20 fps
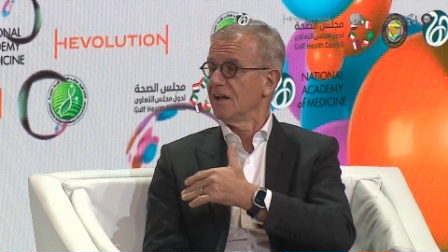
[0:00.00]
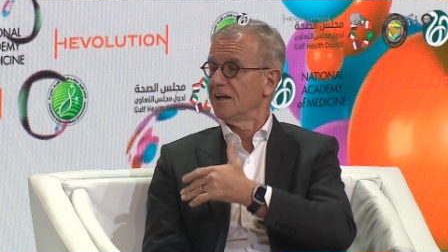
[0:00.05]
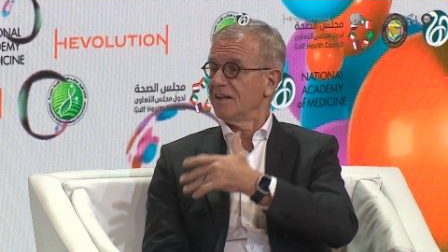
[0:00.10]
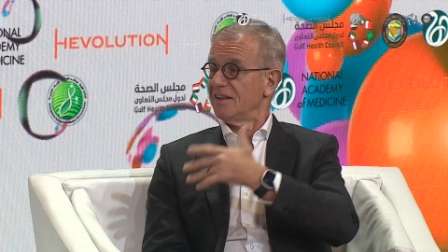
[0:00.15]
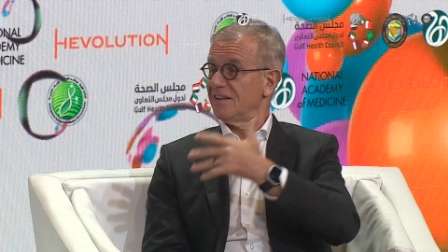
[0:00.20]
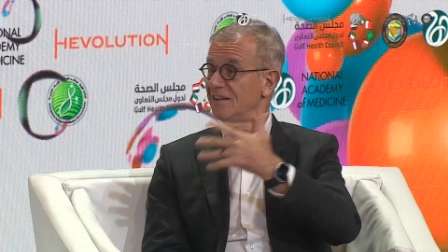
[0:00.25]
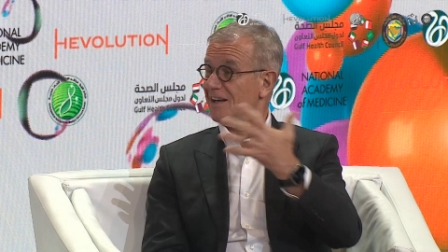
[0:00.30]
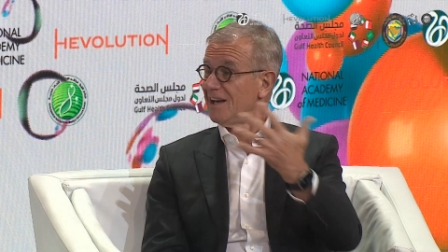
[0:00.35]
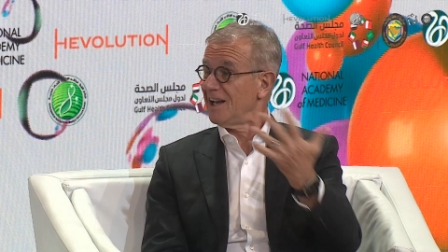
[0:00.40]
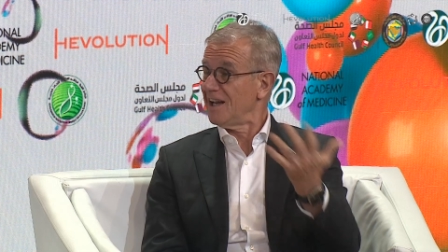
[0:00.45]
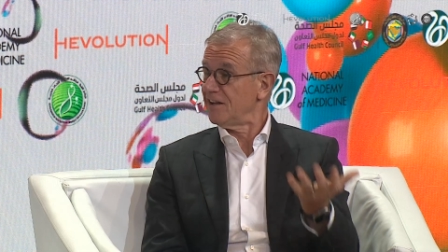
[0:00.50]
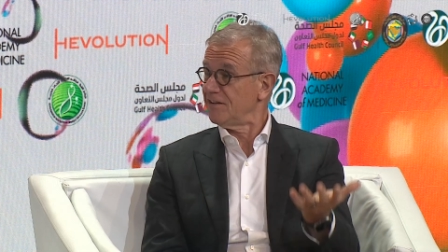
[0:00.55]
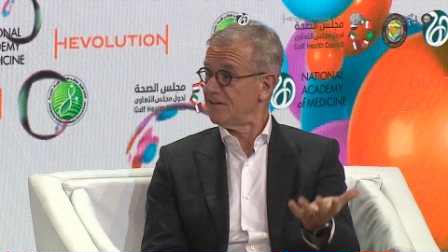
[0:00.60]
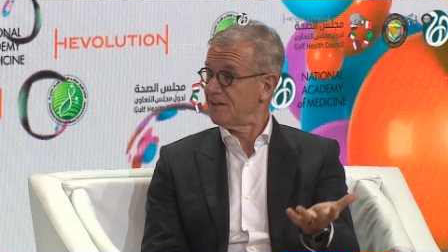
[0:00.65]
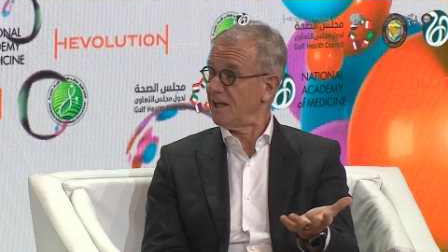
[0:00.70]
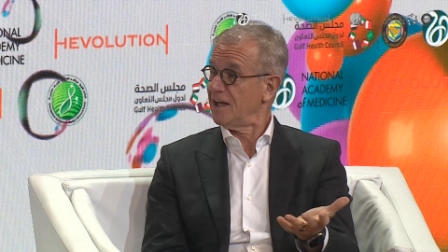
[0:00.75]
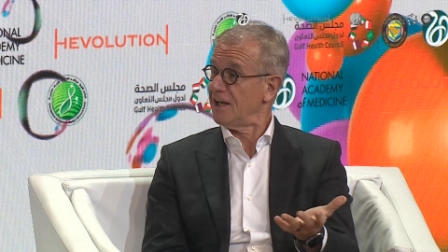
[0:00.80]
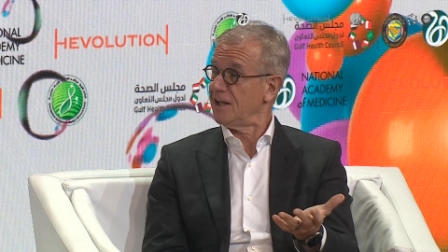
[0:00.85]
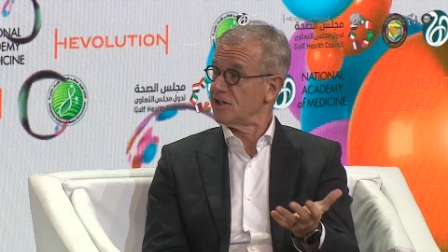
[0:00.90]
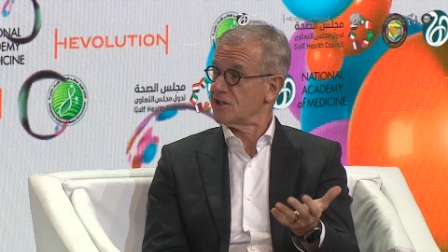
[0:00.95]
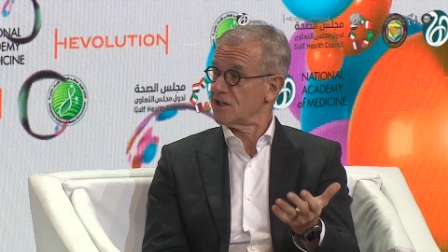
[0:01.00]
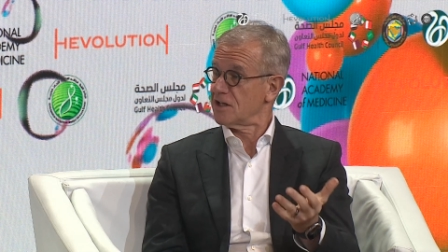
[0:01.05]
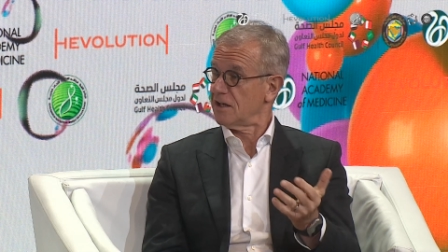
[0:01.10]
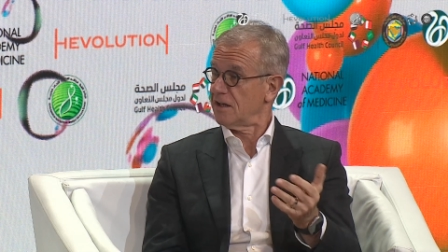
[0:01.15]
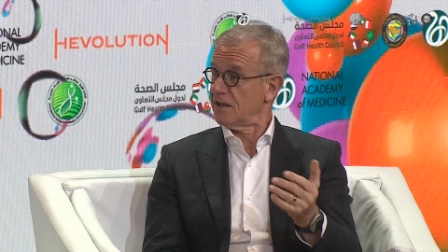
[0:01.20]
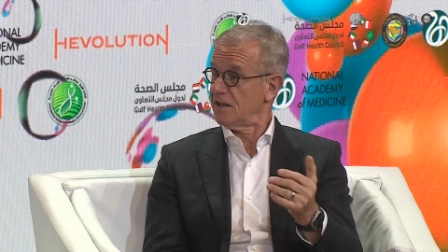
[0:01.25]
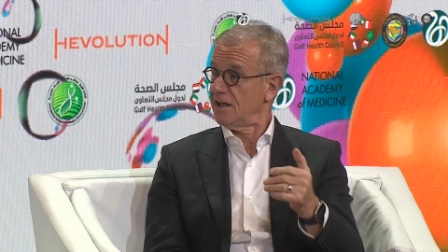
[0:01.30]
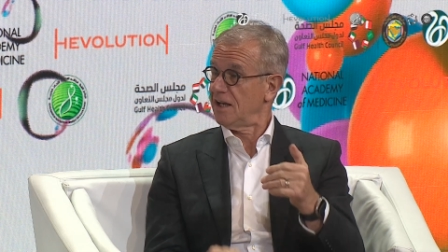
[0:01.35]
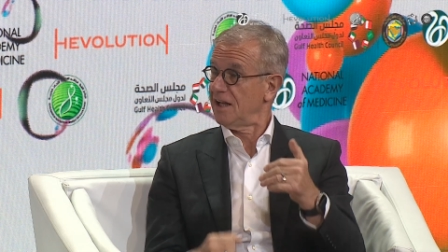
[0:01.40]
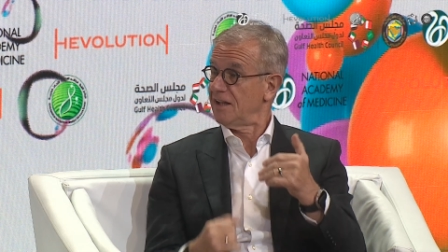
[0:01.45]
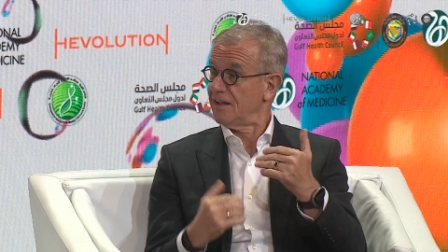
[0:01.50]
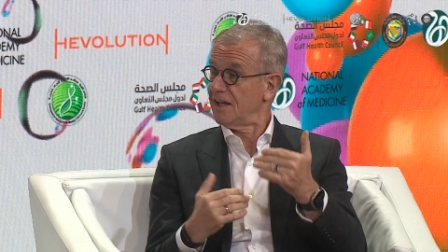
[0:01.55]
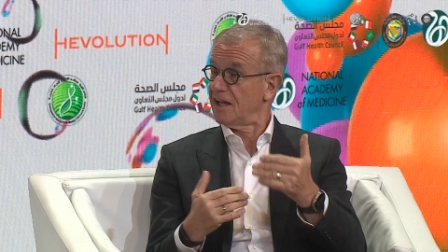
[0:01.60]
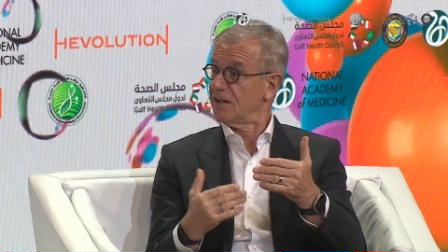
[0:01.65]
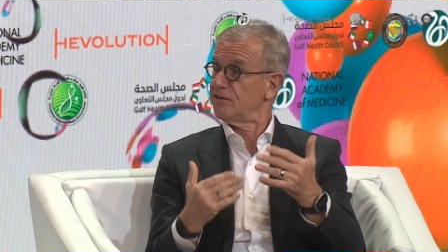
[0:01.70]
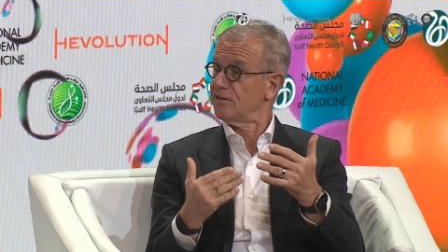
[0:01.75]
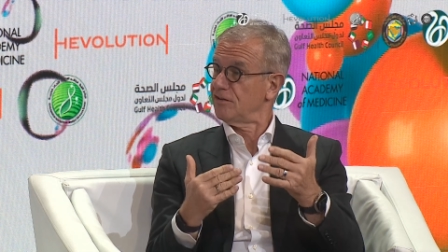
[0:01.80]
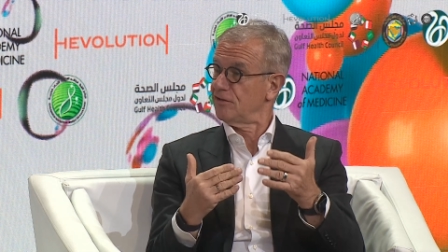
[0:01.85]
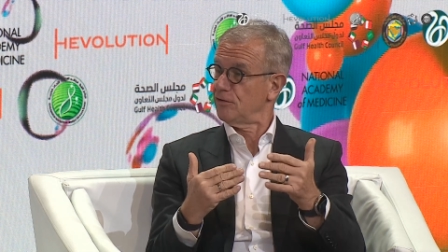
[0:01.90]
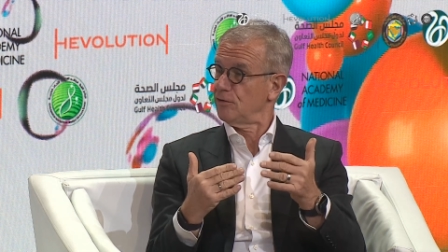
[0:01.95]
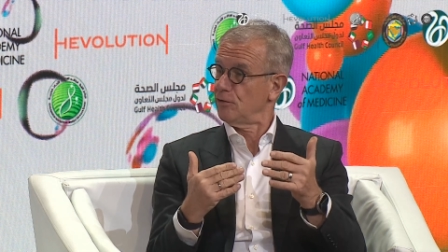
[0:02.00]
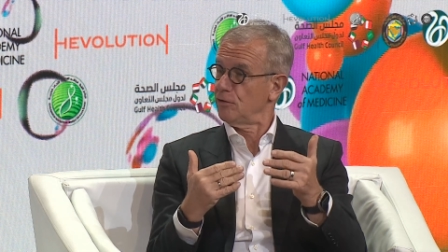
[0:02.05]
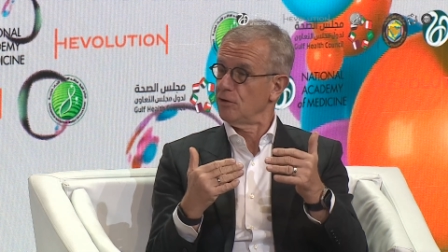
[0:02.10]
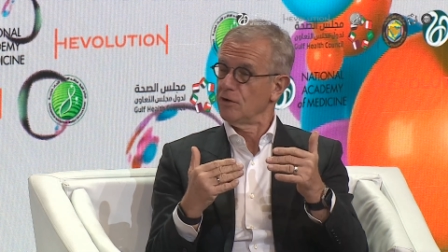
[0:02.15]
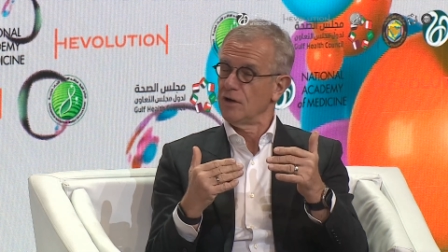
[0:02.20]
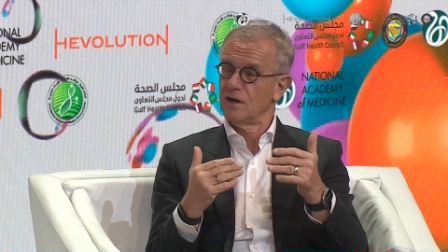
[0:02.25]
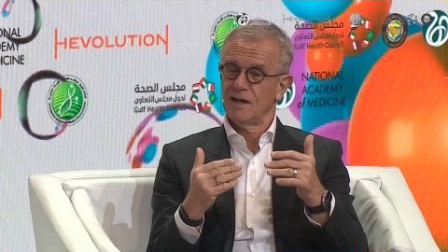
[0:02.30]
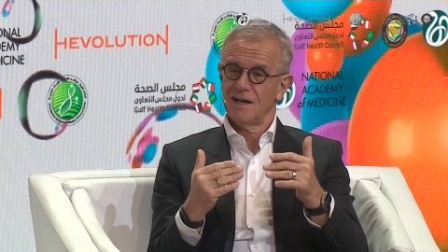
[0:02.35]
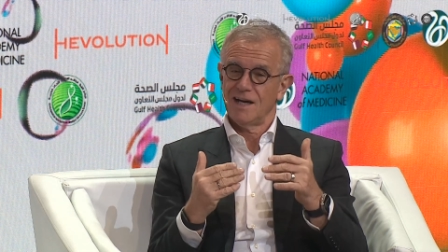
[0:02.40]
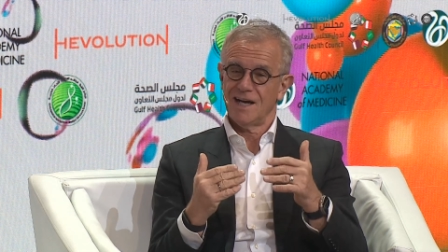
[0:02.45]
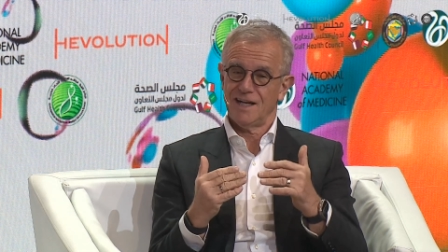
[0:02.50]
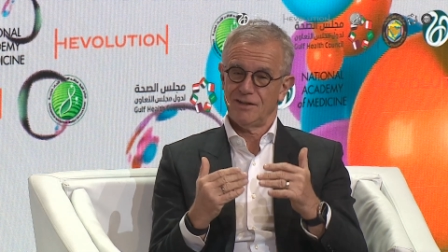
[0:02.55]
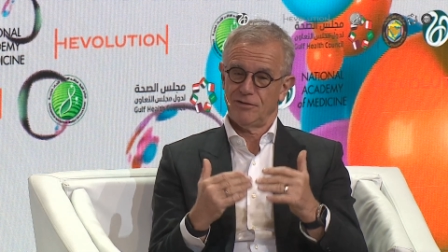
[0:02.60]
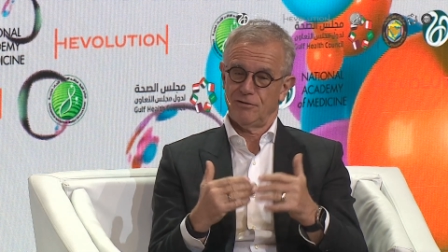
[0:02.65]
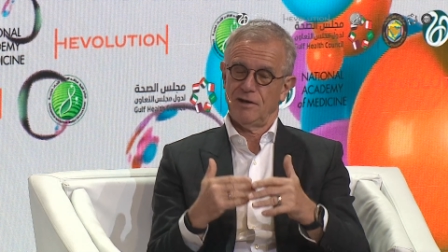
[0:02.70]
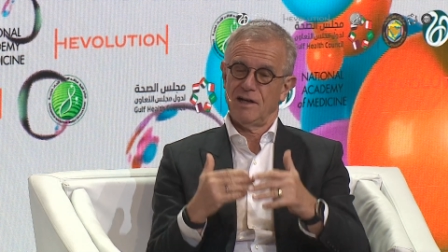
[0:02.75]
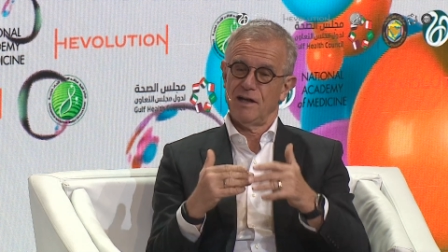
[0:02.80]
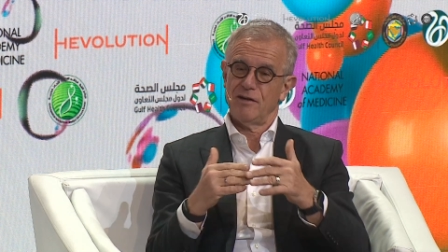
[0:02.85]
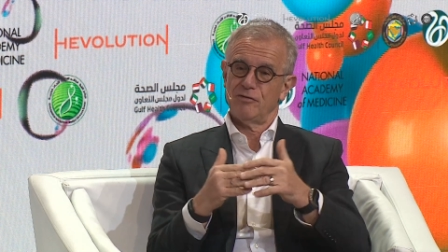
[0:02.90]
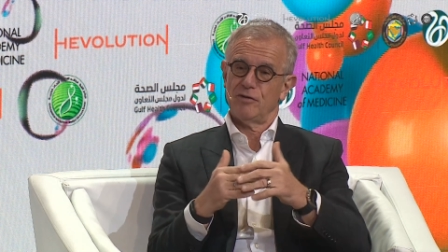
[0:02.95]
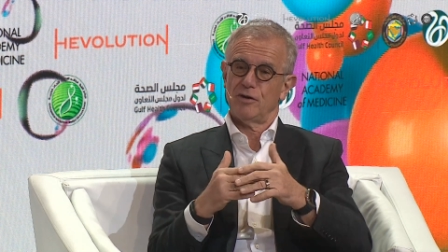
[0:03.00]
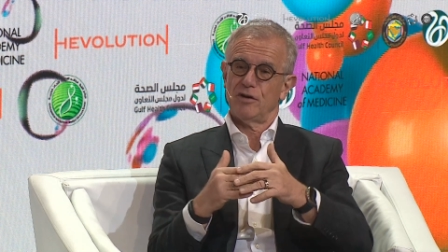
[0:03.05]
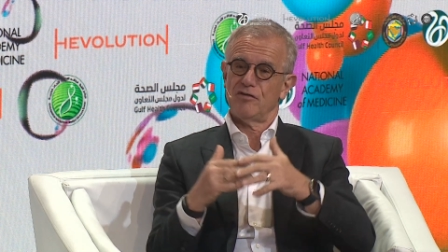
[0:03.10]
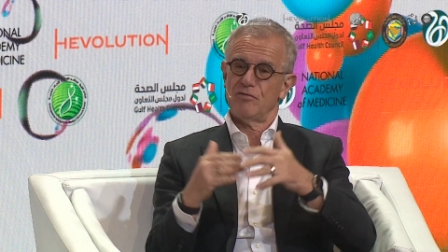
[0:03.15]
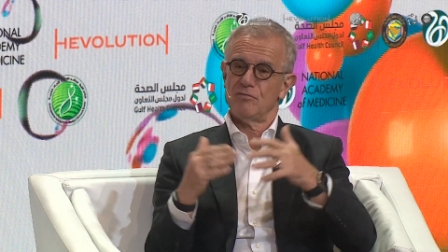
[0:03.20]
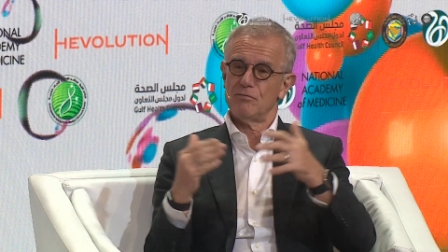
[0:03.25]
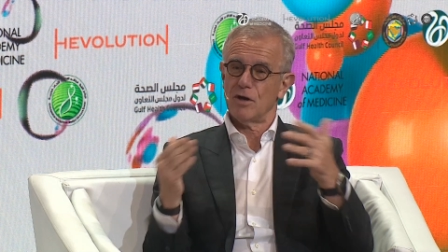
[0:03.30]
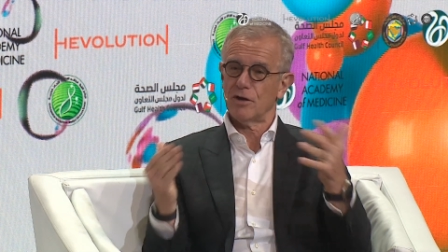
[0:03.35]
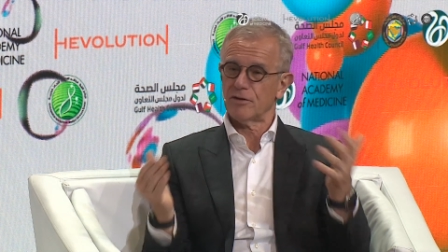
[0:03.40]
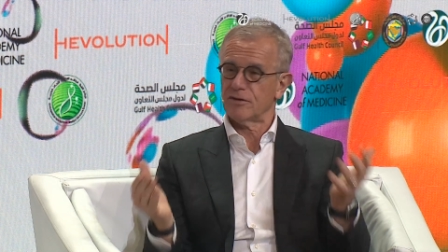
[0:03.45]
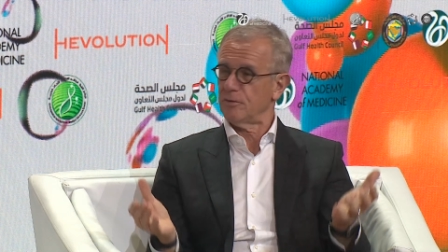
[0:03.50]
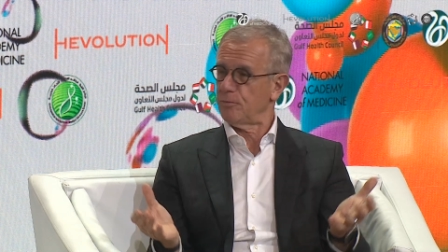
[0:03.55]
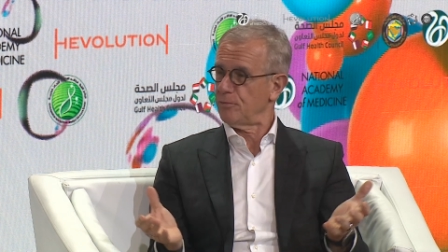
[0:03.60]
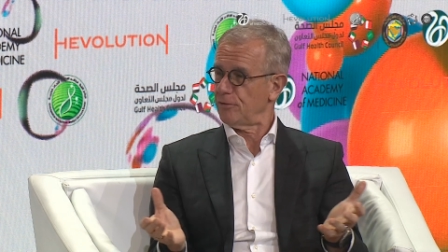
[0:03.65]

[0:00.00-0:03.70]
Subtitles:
delays aging, and it does so at the level of multiple